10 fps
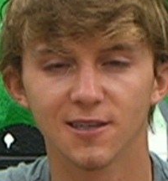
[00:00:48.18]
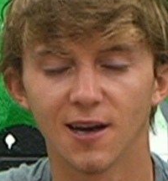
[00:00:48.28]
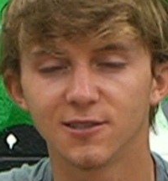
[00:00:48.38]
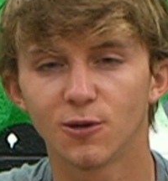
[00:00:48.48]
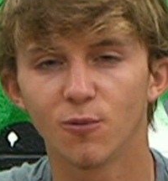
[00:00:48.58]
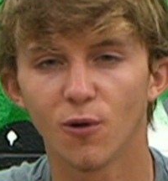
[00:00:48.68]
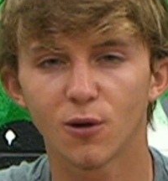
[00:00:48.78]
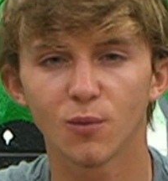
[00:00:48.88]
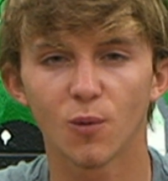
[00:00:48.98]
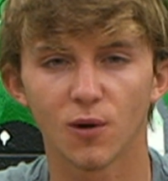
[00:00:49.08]
High School, and
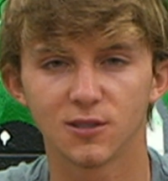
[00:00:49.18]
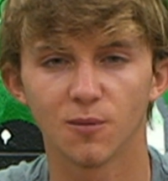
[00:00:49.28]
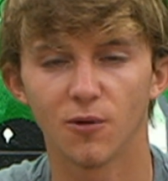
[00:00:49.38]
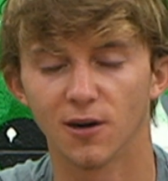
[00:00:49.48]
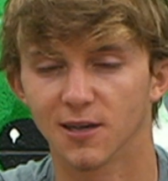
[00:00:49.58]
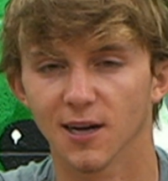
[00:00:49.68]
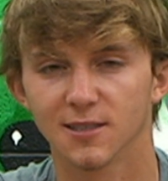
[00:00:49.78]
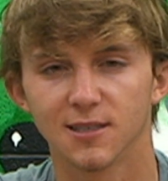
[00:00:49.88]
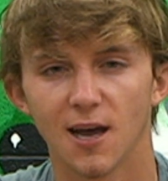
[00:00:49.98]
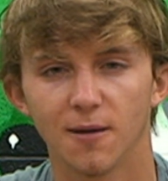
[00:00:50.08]
welcome to What's Up
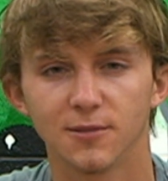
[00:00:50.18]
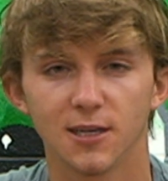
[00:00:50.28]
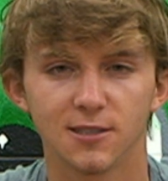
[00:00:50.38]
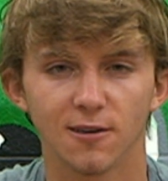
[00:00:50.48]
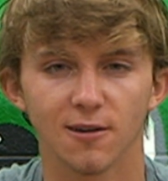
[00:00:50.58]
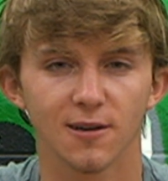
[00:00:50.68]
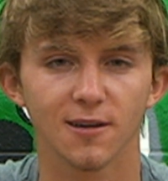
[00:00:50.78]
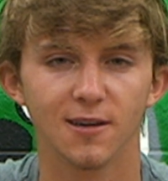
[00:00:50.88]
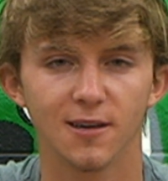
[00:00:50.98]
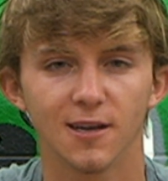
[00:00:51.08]
Wildcats. I'm Chase Turner.
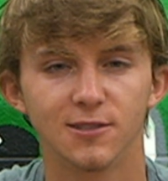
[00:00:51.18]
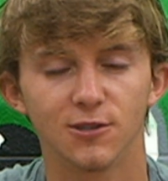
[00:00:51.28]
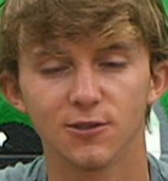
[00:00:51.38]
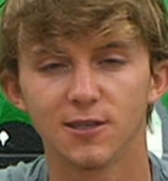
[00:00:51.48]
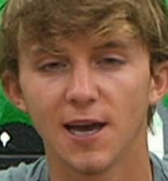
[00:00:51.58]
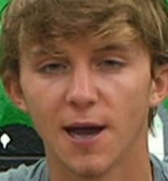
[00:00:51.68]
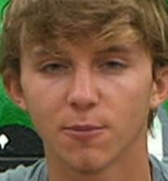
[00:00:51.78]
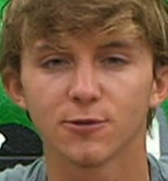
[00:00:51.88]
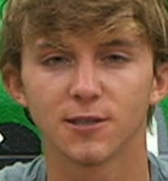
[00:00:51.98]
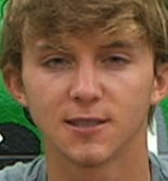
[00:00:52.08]
It's Tuesday,
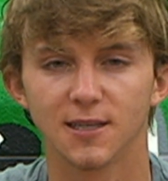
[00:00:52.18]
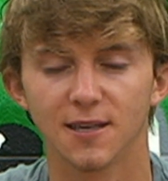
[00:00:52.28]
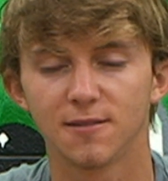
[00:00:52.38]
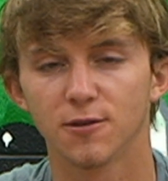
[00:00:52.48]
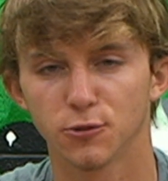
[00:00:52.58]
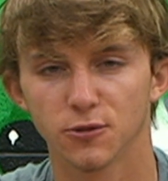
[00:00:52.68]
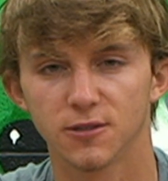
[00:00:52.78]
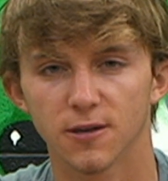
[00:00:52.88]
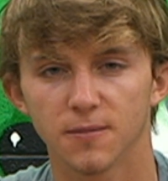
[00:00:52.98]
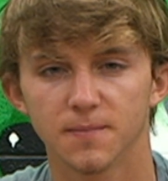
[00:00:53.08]
April 16th. Here's what's
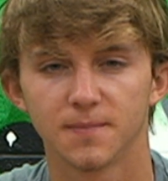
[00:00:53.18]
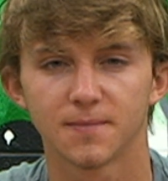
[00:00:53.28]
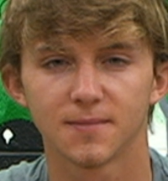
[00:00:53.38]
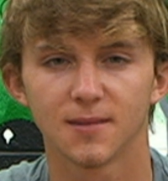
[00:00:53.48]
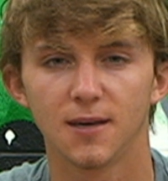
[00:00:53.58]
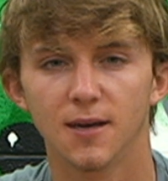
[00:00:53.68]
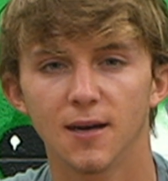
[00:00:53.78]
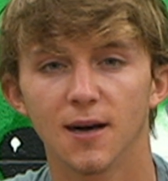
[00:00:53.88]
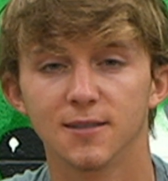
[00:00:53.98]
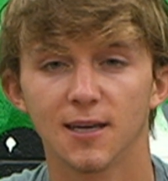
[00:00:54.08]
up.
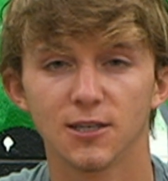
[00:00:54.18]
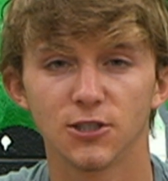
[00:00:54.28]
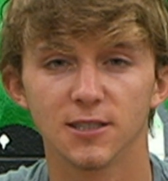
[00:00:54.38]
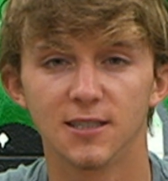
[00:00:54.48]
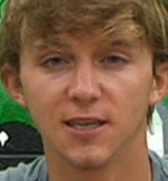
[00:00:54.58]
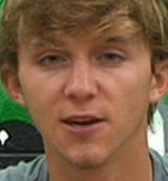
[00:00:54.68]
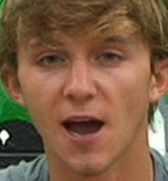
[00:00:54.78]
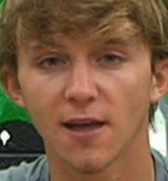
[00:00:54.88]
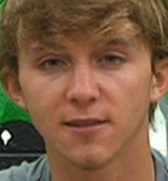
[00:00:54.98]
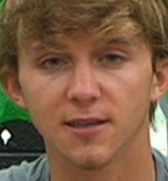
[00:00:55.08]
Attention, senior
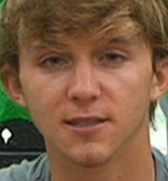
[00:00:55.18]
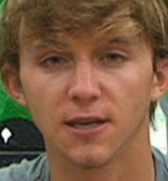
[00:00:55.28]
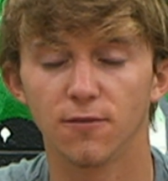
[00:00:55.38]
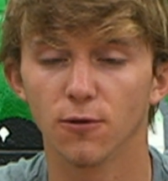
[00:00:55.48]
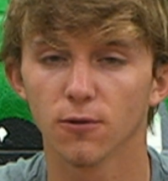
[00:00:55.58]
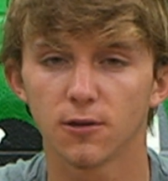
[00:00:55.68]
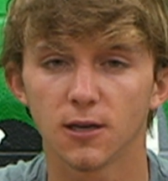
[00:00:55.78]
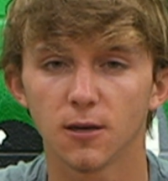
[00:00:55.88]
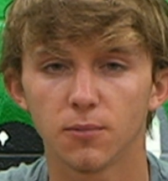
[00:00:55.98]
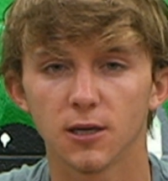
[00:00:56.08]
athletes, if you are looking
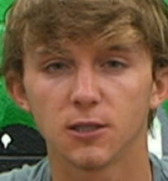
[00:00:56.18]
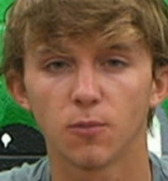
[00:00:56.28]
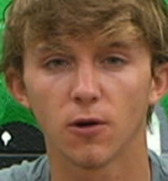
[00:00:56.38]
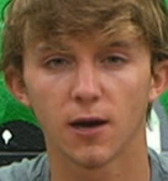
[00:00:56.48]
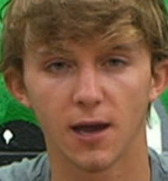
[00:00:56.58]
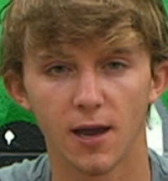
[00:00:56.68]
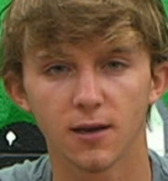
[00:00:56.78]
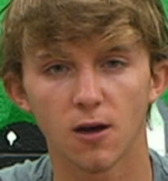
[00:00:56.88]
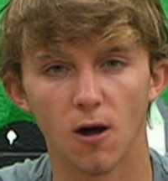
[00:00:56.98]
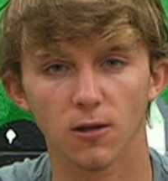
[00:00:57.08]
to play a sport in
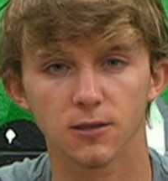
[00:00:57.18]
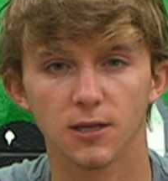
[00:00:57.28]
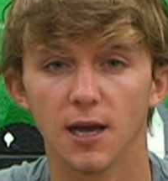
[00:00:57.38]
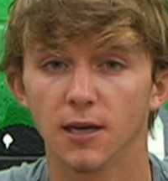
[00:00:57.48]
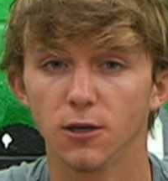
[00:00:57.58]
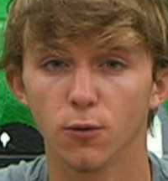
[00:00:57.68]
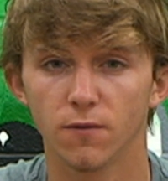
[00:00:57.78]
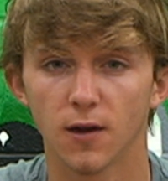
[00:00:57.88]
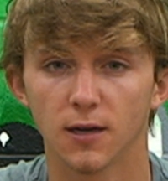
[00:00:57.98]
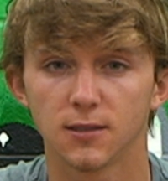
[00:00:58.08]
college and you have
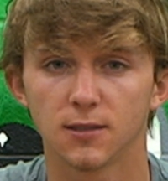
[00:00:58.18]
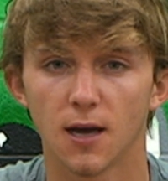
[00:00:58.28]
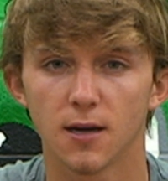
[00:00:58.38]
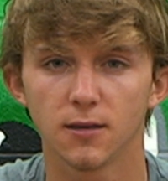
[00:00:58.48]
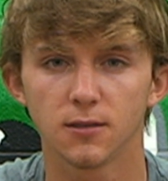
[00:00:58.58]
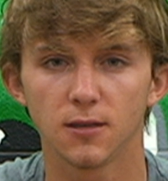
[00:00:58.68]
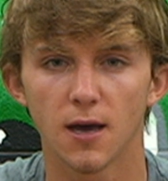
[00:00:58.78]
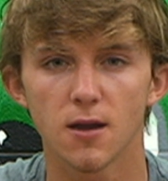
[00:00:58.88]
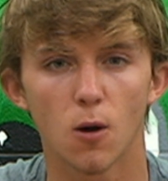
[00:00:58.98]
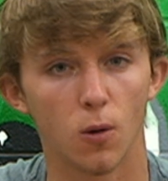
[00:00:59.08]
not signed
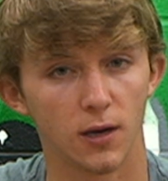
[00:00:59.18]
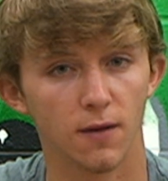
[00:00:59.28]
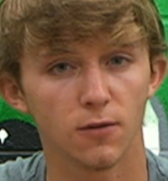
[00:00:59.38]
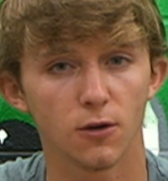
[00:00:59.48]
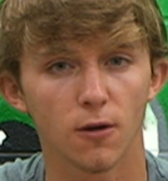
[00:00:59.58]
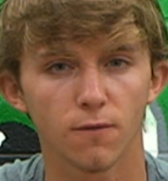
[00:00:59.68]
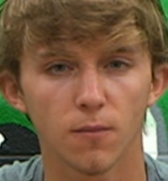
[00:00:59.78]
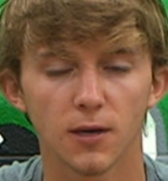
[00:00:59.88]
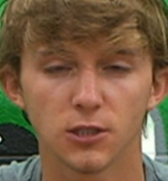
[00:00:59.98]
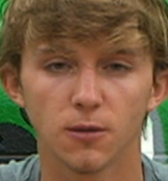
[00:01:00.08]
yet or given your
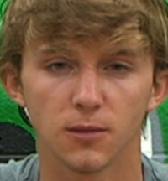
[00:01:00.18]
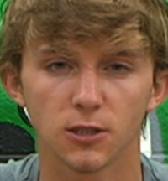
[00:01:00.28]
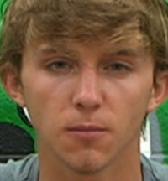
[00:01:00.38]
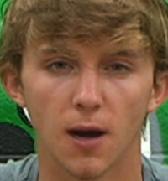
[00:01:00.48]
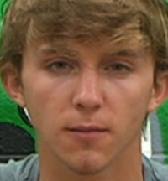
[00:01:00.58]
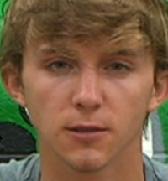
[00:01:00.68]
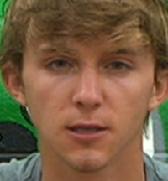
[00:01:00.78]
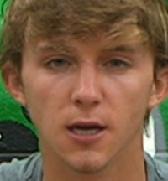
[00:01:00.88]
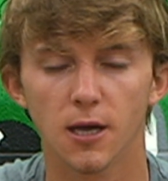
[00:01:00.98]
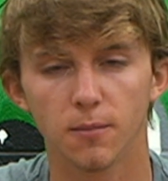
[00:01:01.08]
information to Mr. Myers,
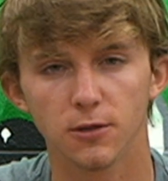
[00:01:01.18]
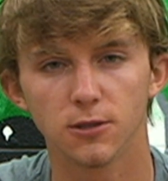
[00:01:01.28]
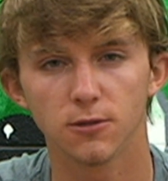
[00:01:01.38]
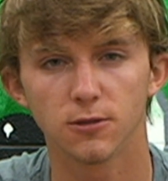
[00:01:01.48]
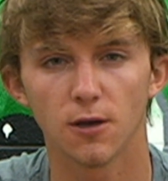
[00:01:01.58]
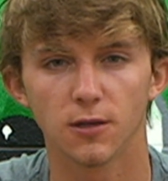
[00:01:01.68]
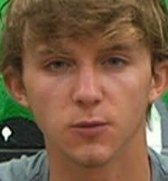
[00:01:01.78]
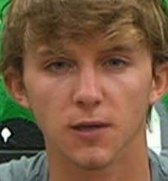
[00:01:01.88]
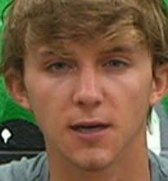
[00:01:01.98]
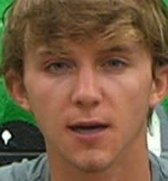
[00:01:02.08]
please do so this
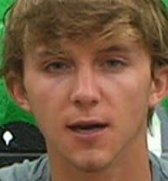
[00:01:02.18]
week.